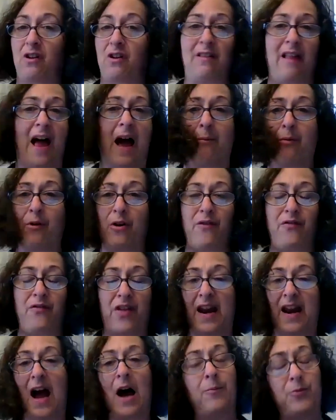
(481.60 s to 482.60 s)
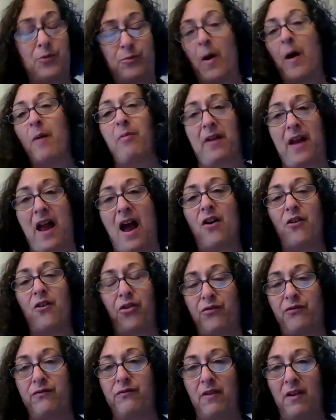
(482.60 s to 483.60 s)
collaborative that helps public health
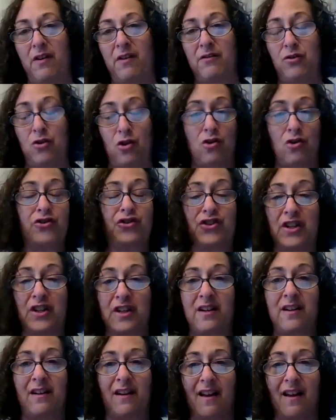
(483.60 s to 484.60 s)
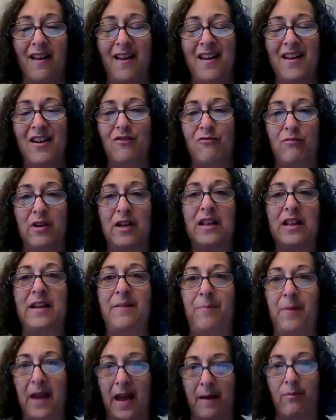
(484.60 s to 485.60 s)
nursing really
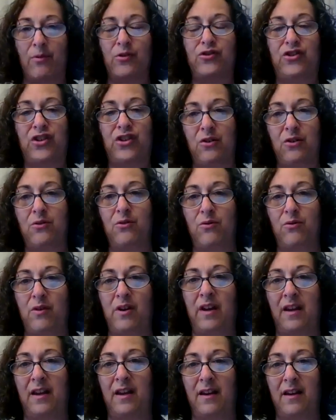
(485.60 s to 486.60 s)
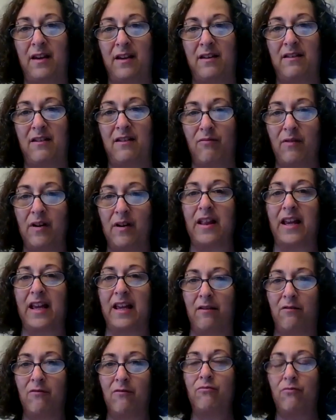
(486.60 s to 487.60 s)
be able to really
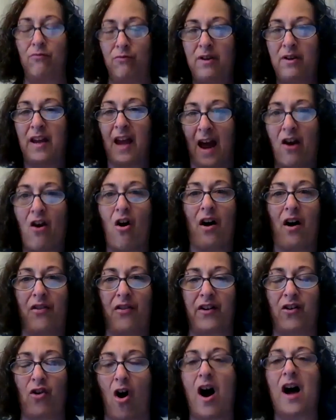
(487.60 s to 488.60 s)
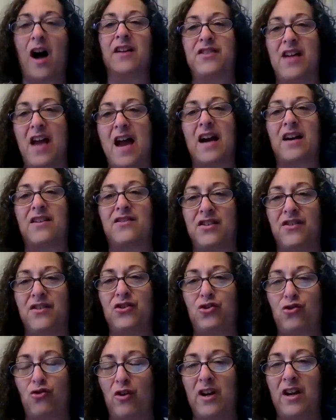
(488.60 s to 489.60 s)
get all the contacts and the
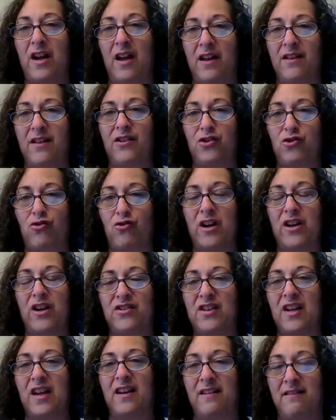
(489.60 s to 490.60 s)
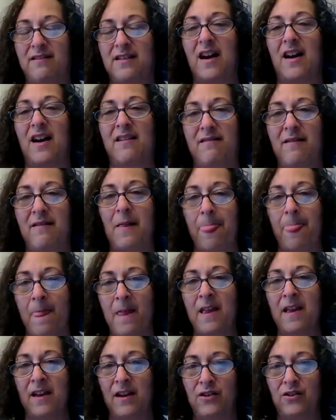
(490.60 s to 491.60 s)
tra- and the tracing done.
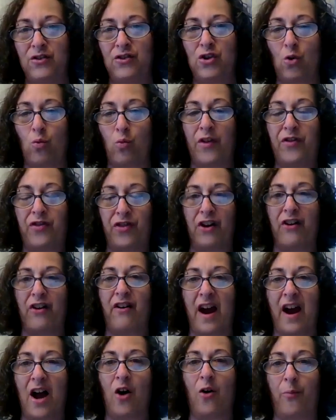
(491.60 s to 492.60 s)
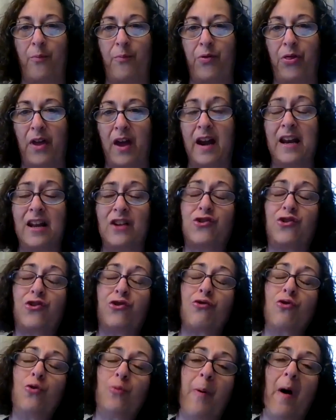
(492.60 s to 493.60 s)
So with their help, and it's
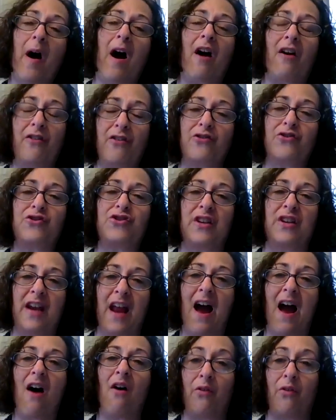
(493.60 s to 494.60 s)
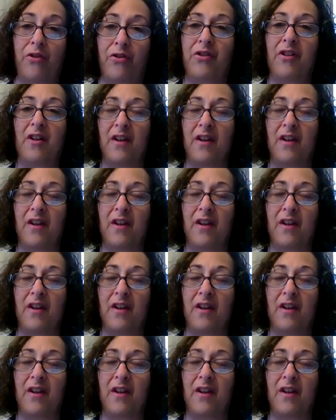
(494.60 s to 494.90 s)
through Partners in Health,